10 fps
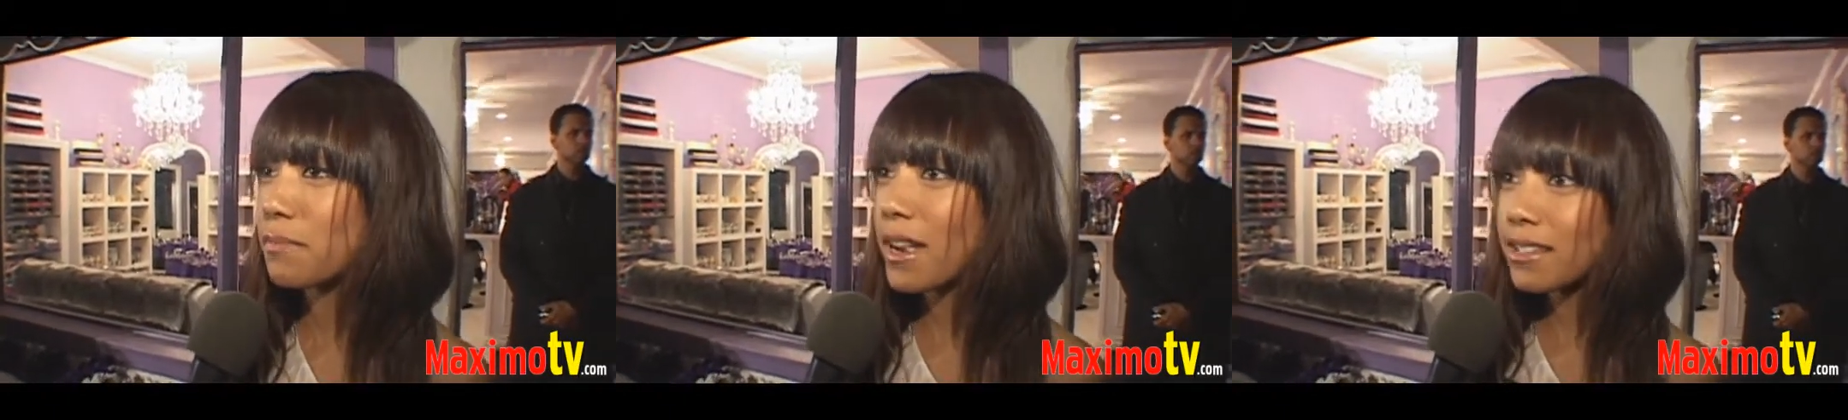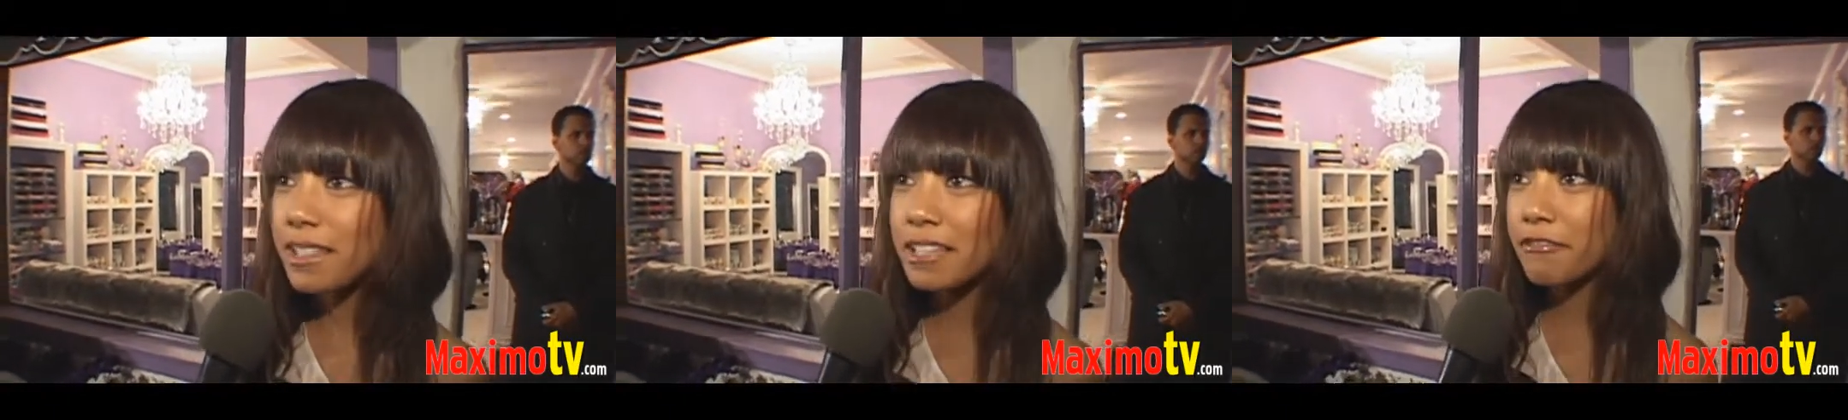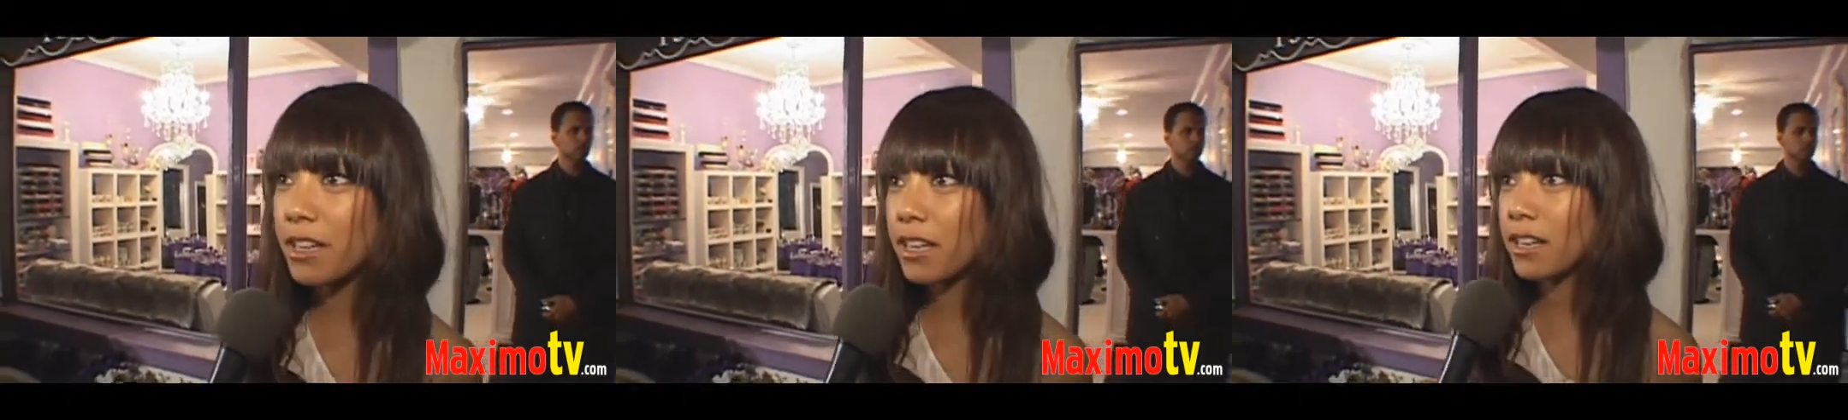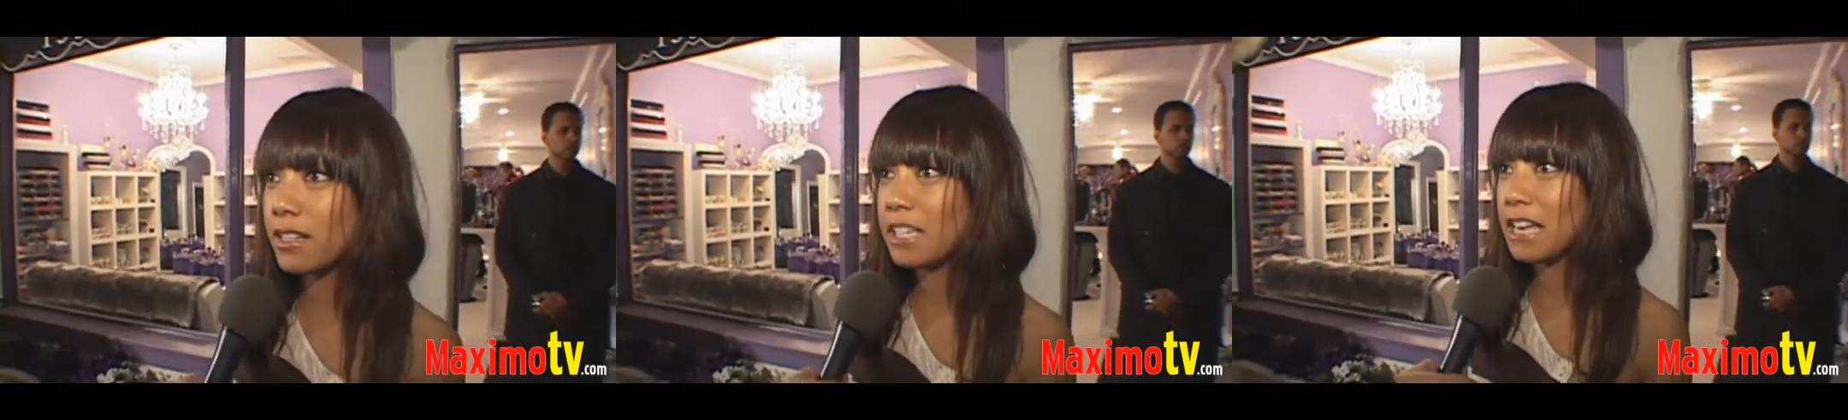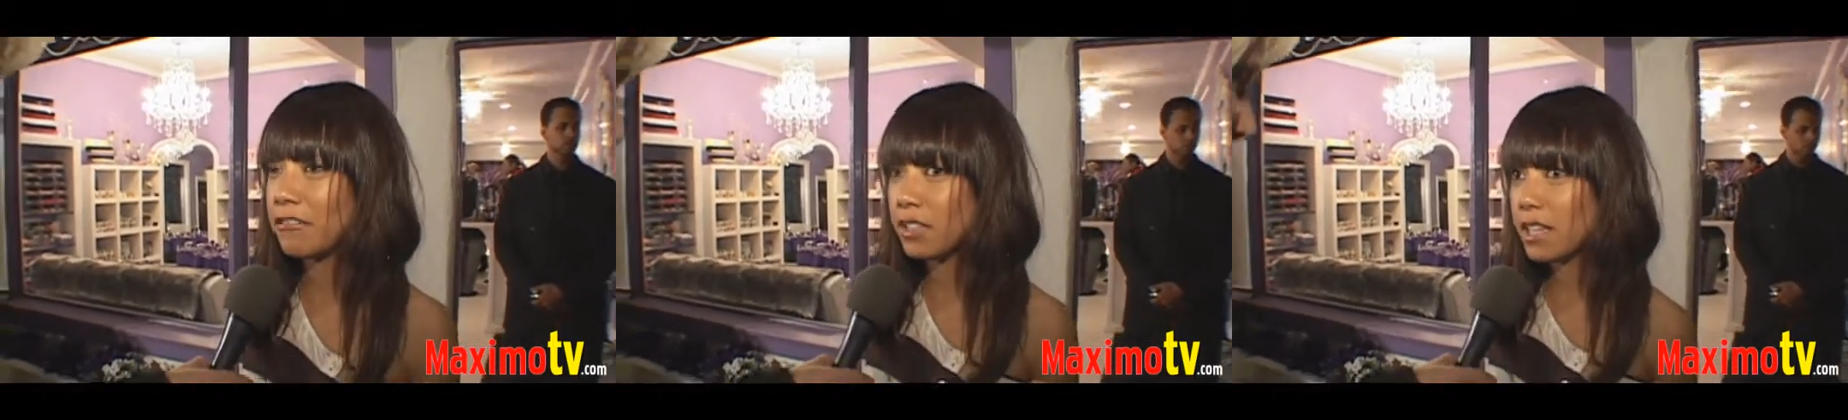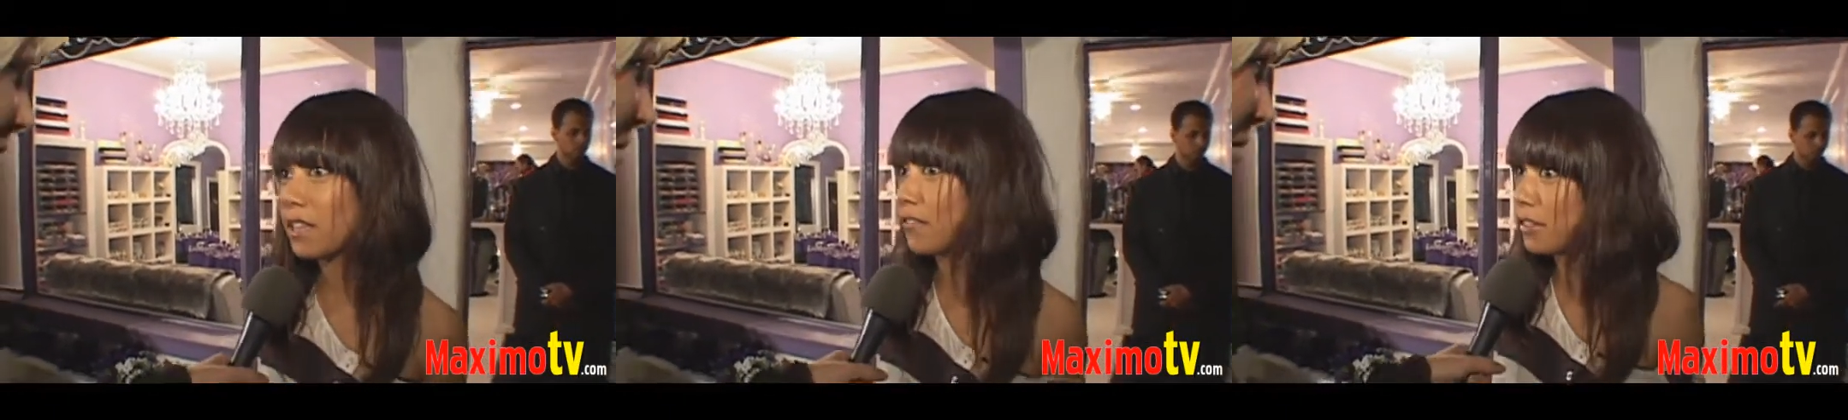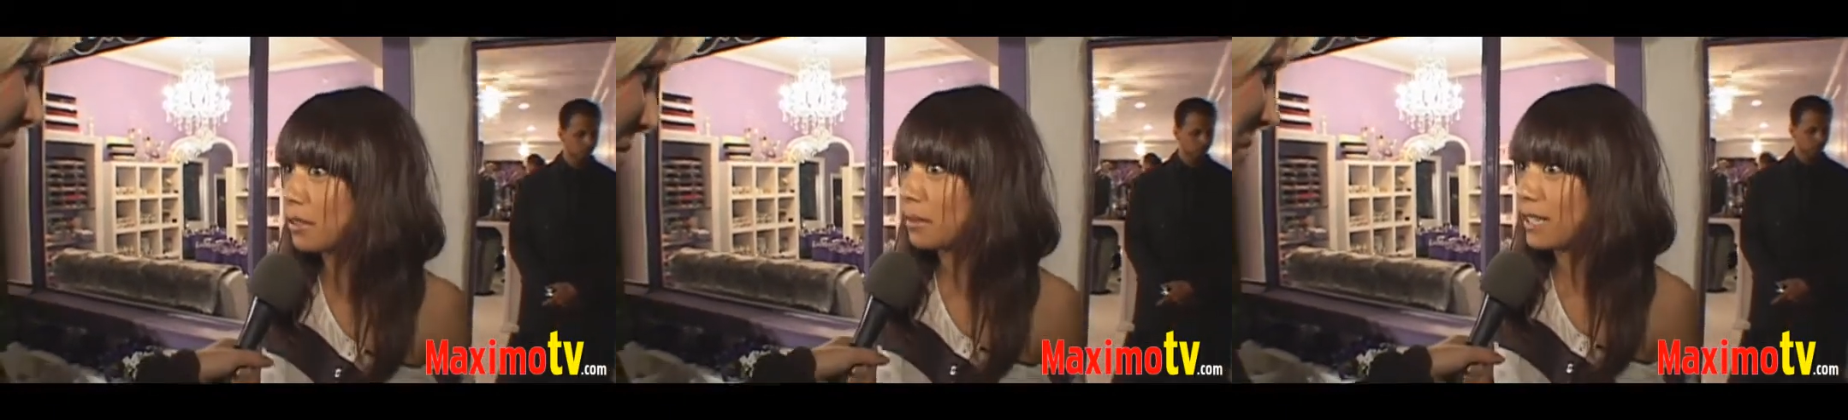MYX TV, TFC in the
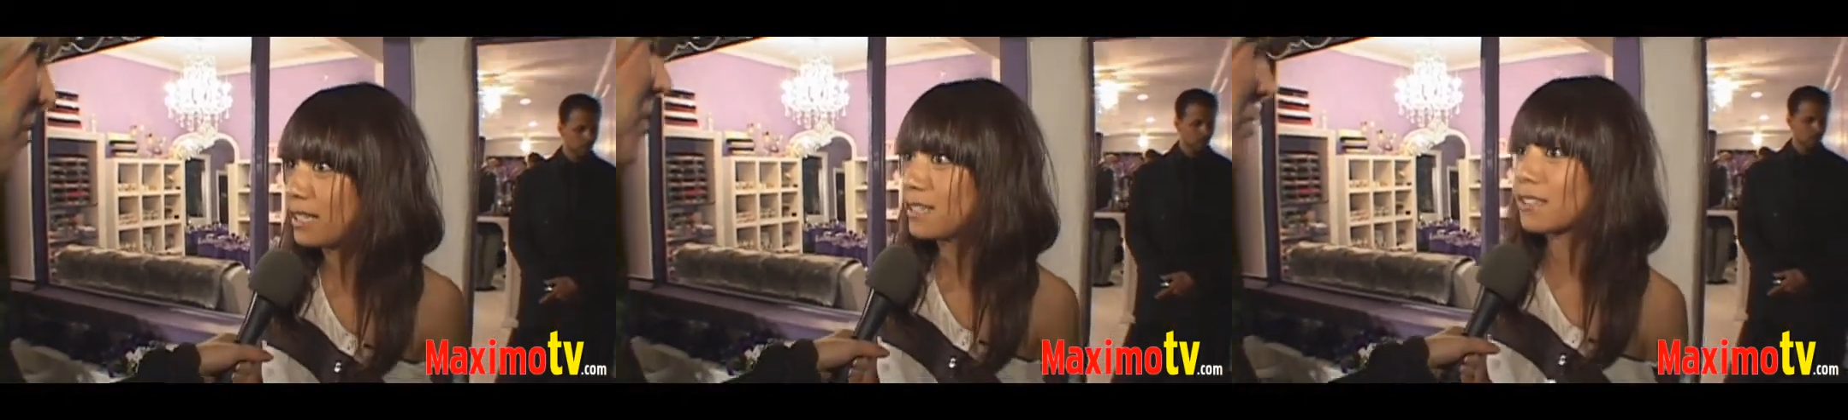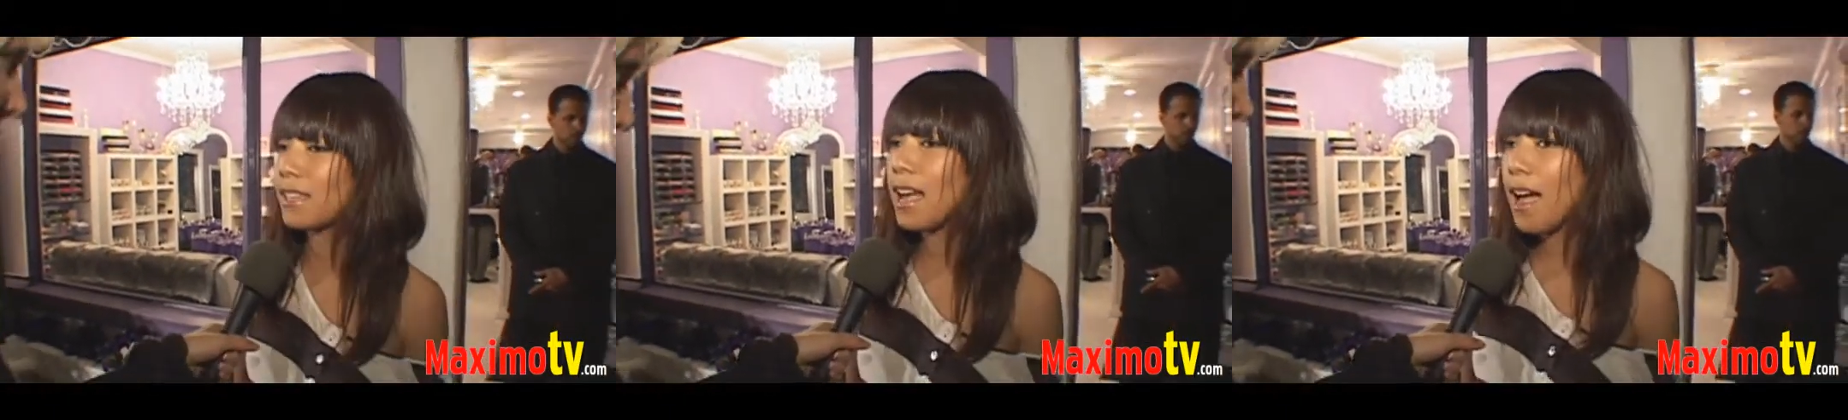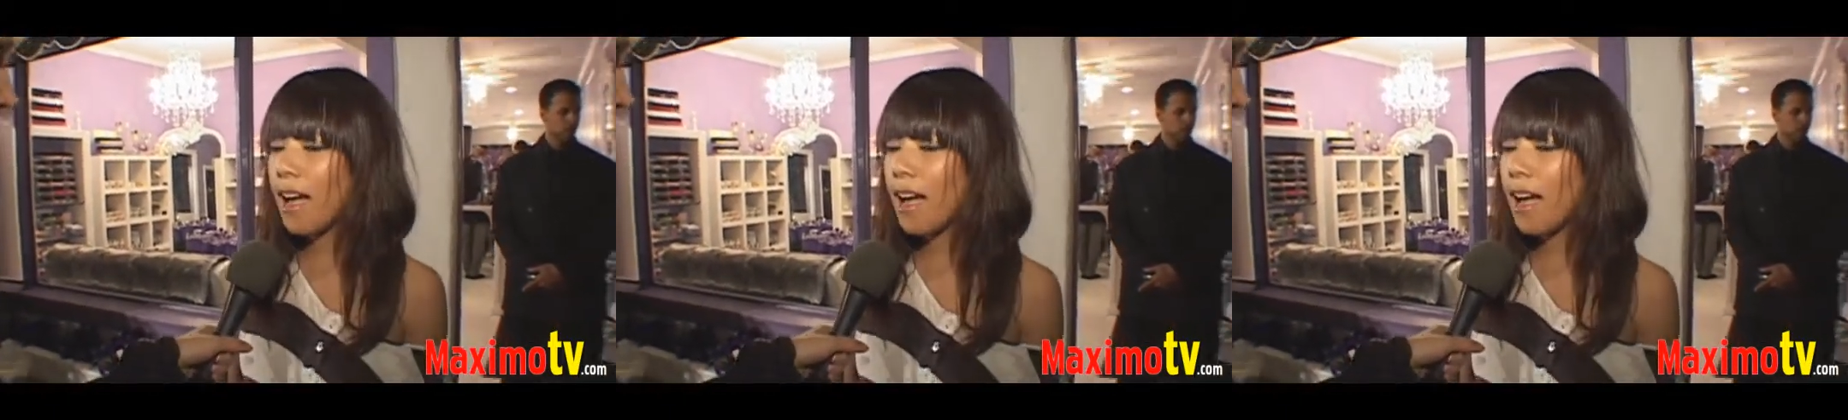Philippines.